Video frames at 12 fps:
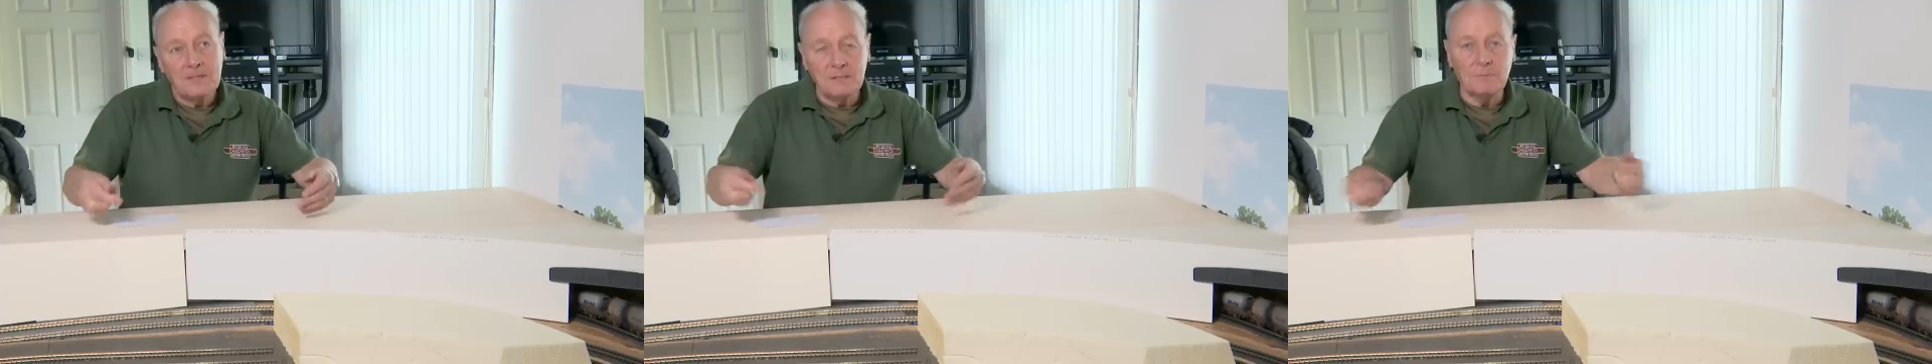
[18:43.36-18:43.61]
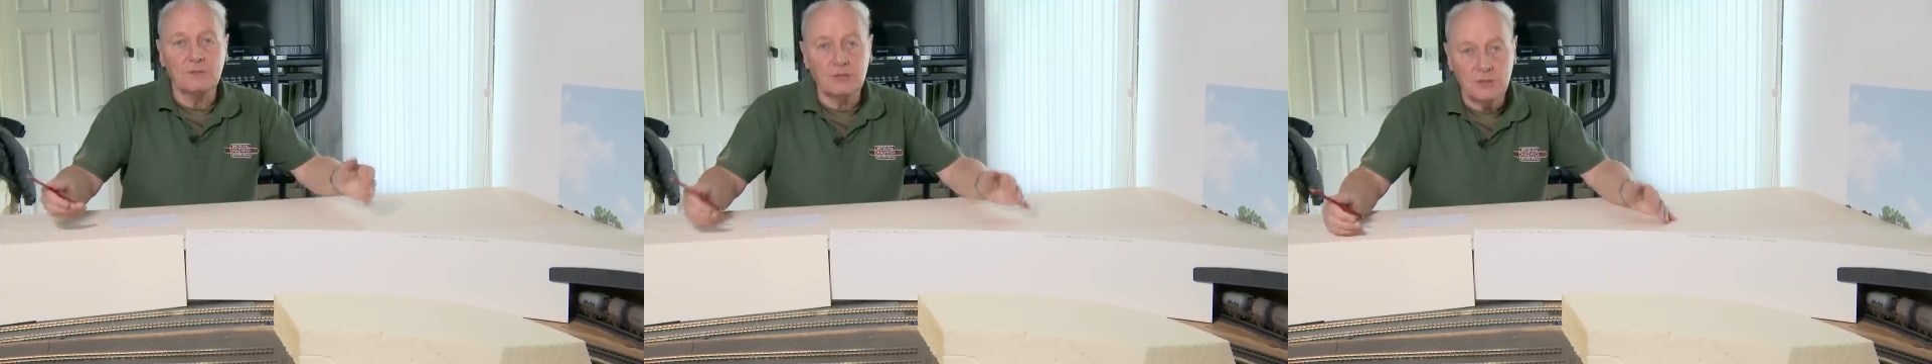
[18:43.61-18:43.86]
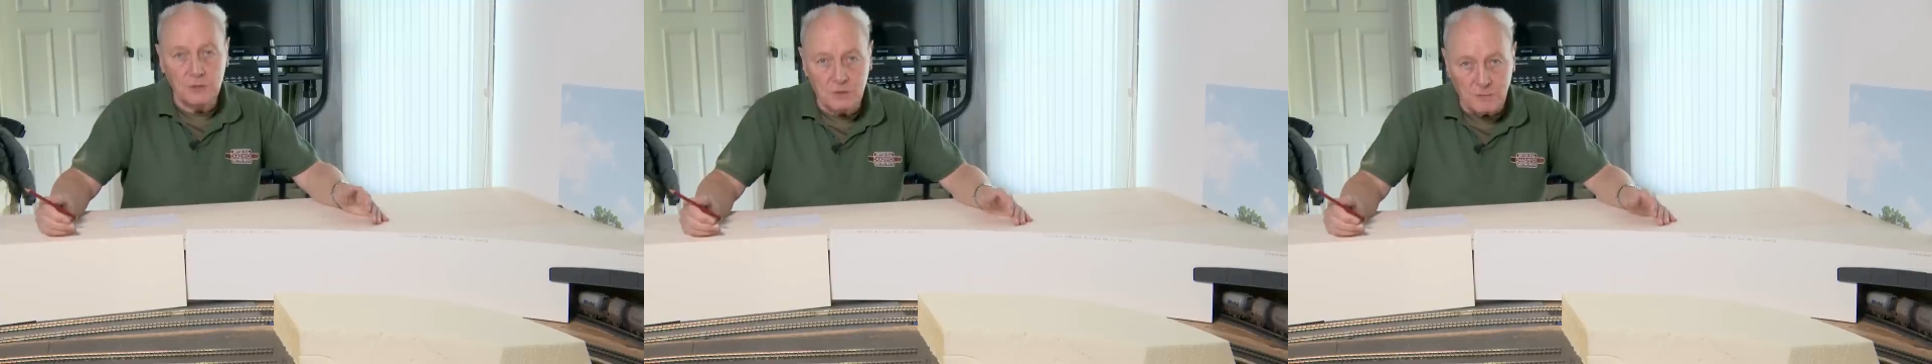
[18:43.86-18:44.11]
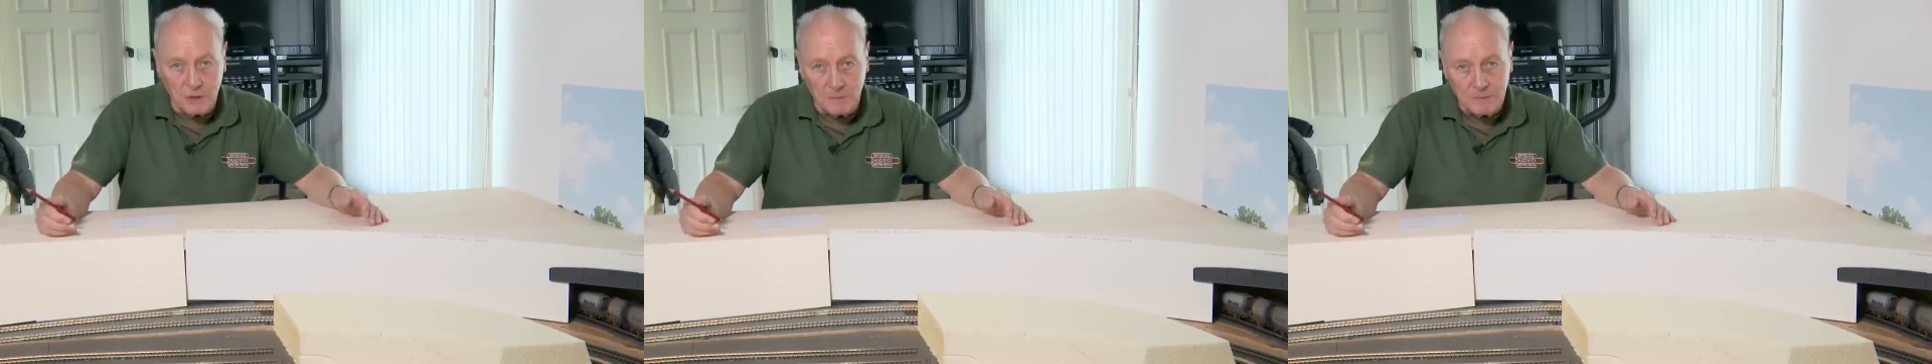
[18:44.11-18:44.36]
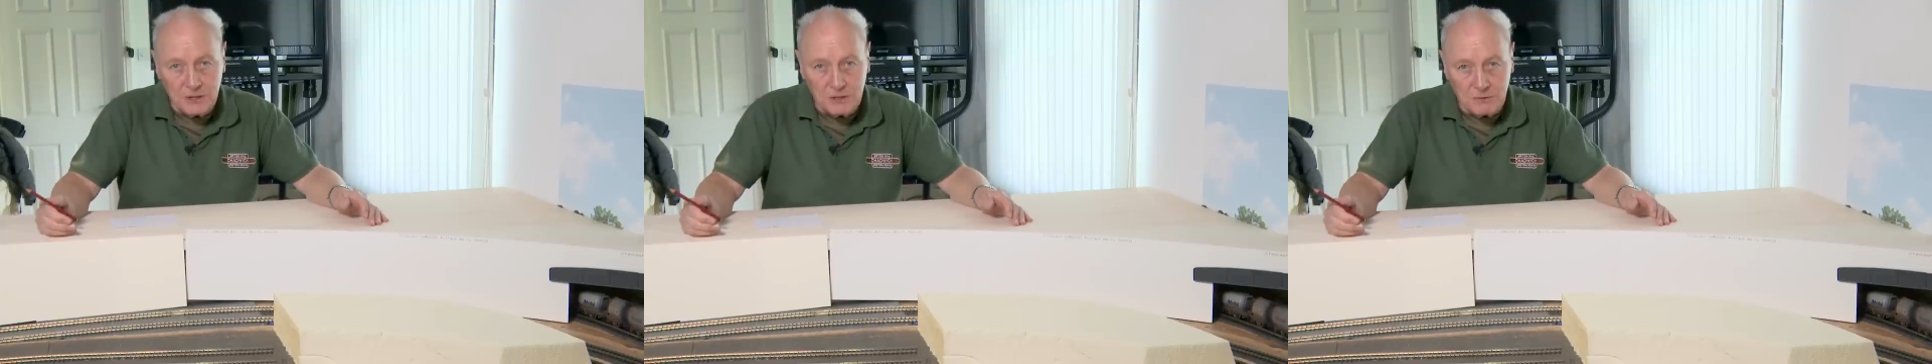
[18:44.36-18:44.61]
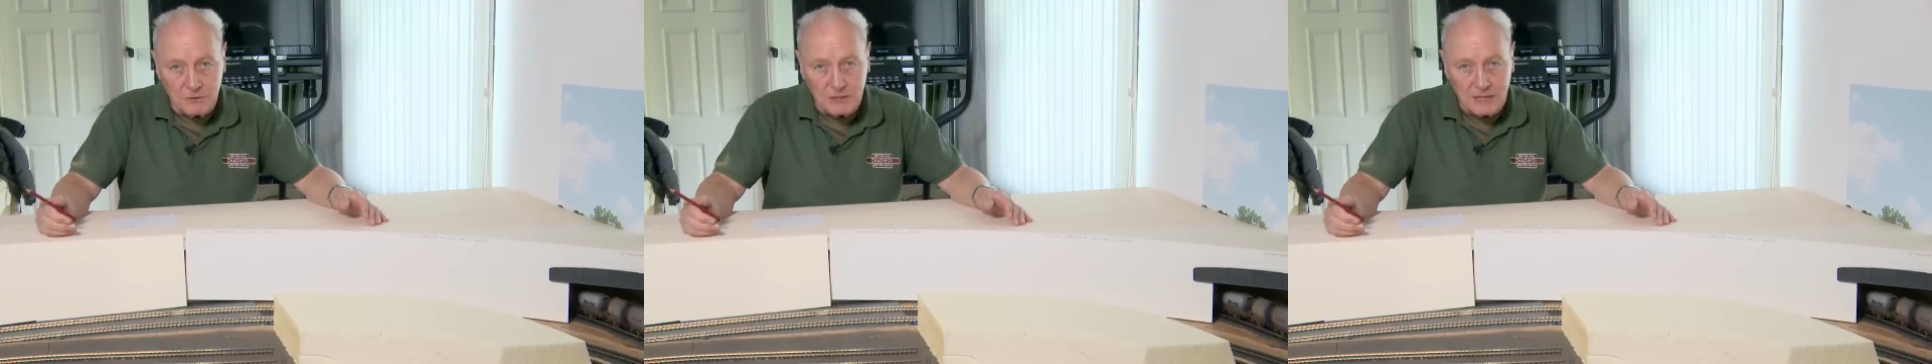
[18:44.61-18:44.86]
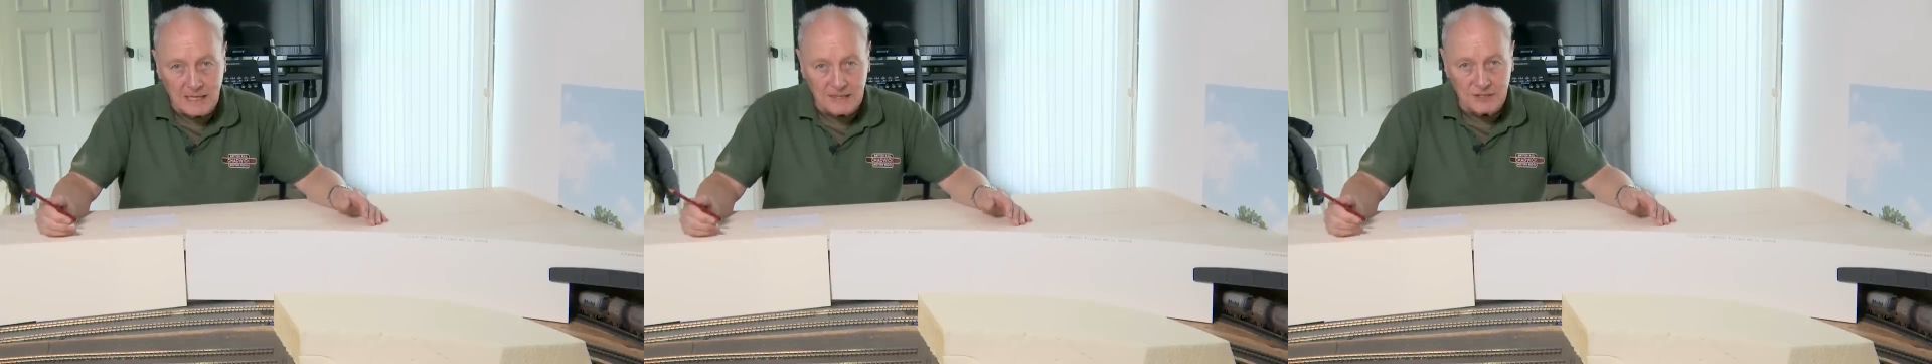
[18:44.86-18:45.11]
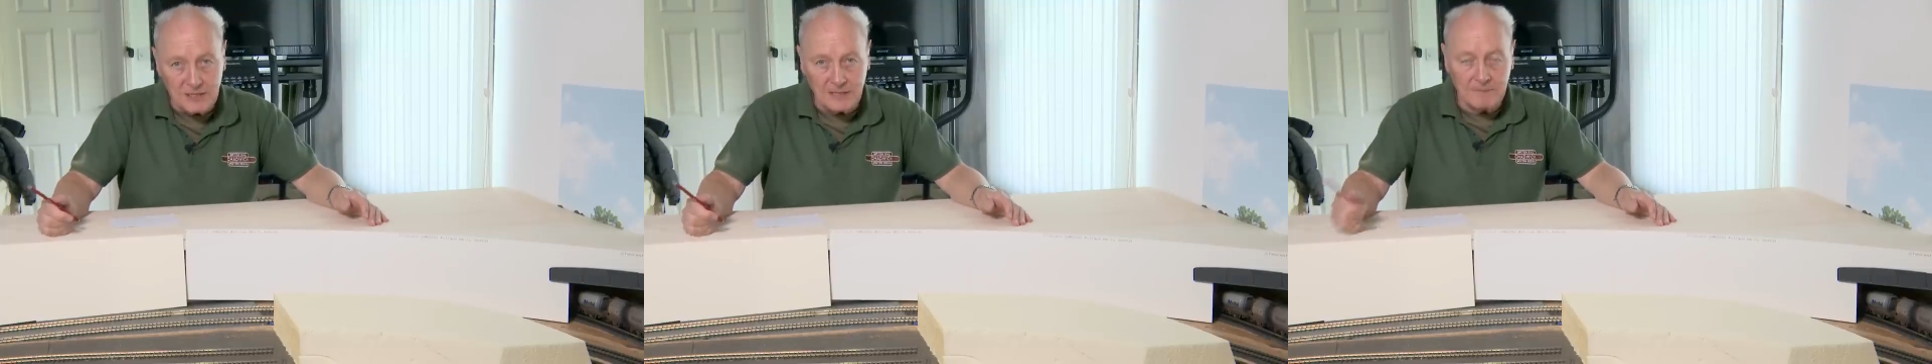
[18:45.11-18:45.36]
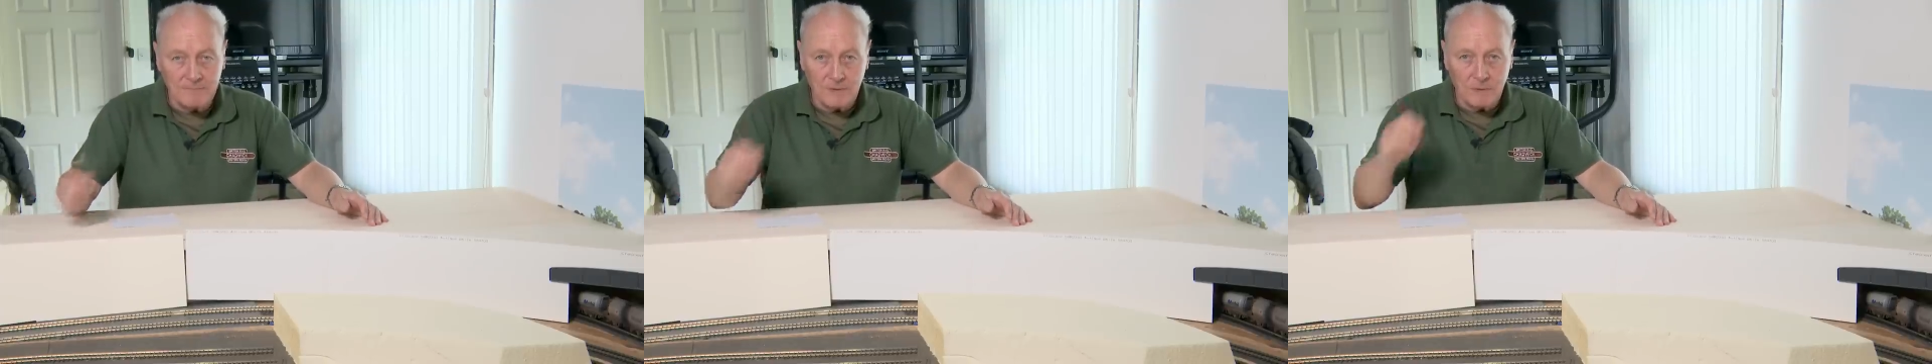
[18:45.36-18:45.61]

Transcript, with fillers: most suitable opportunity, let's say.